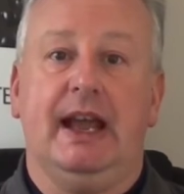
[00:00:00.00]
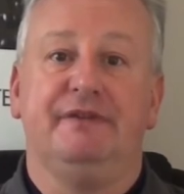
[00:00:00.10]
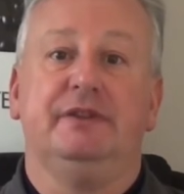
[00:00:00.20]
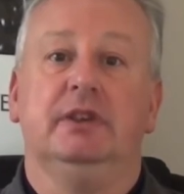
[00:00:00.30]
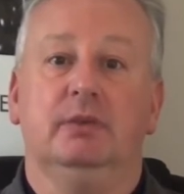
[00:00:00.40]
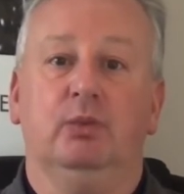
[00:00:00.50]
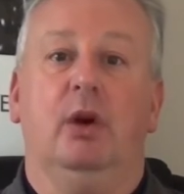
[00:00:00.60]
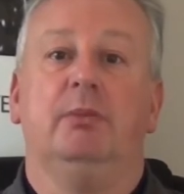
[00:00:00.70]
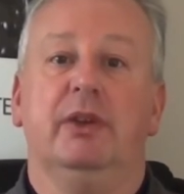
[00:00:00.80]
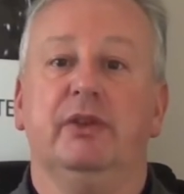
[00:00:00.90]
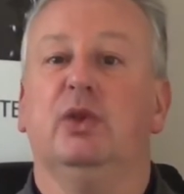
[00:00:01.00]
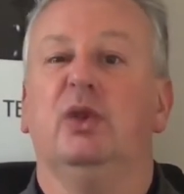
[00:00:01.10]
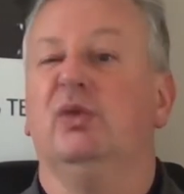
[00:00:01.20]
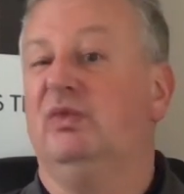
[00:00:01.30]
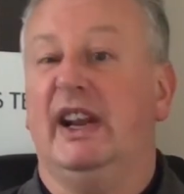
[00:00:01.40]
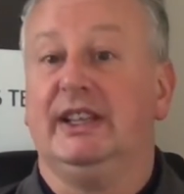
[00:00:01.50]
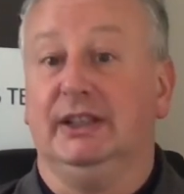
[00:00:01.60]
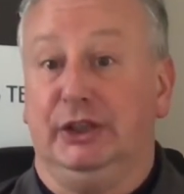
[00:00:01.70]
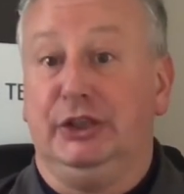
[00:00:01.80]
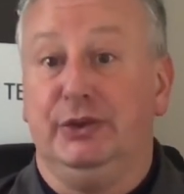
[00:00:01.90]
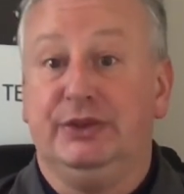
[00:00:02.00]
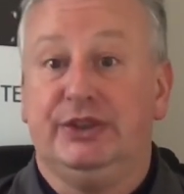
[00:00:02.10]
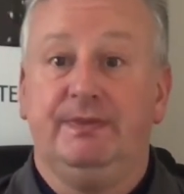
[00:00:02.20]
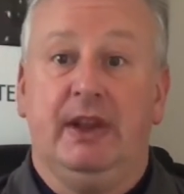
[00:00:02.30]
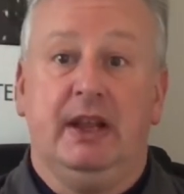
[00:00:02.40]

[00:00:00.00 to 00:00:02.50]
after 1 month or regular use,